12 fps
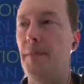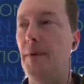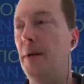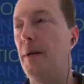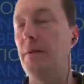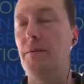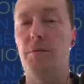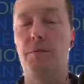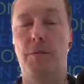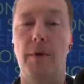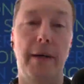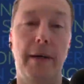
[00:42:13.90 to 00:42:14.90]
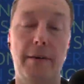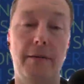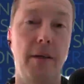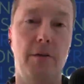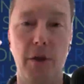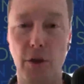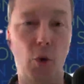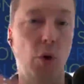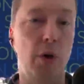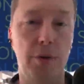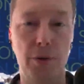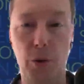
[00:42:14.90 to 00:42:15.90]
I guess they
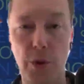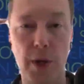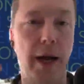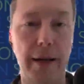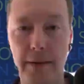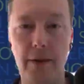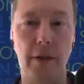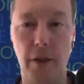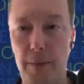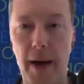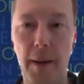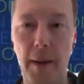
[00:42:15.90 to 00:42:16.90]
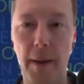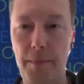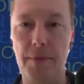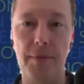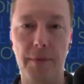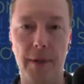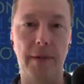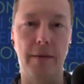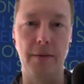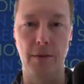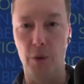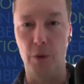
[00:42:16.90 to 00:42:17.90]
drew lines on the map,
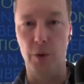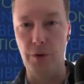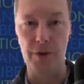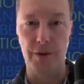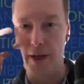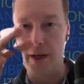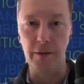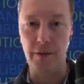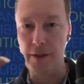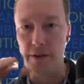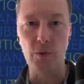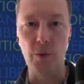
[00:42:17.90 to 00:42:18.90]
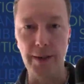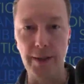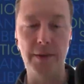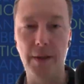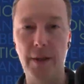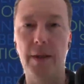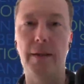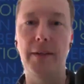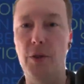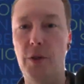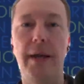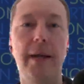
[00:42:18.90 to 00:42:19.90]
like north and south, east and west, and let's
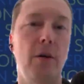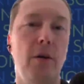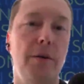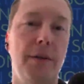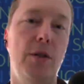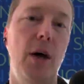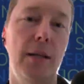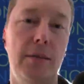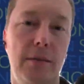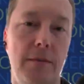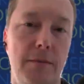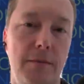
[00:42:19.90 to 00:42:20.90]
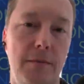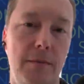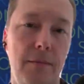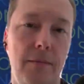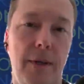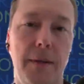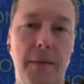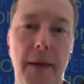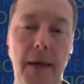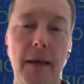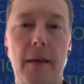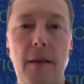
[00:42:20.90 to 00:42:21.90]
connect all these dots, right?
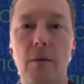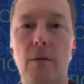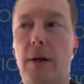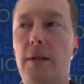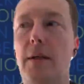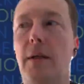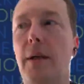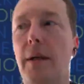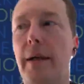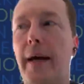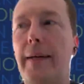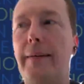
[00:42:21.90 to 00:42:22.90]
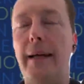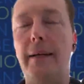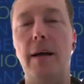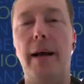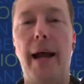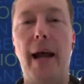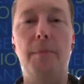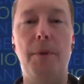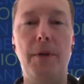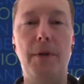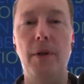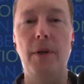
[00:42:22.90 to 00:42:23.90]
Mm-hmm. Well, had that not
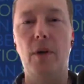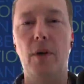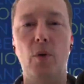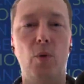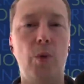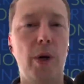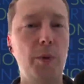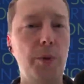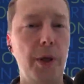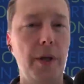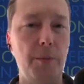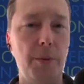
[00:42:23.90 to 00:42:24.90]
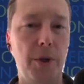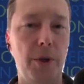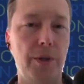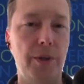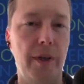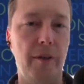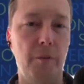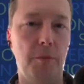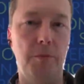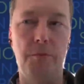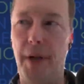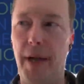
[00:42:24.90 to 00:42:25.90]
happened, where would entrepreneurs have
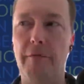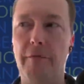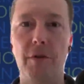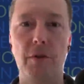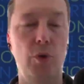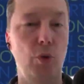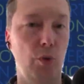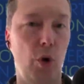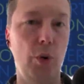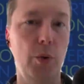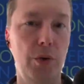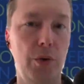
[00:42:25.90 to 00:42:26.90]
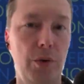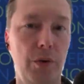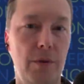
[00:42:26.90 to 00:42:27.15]
paved new roads?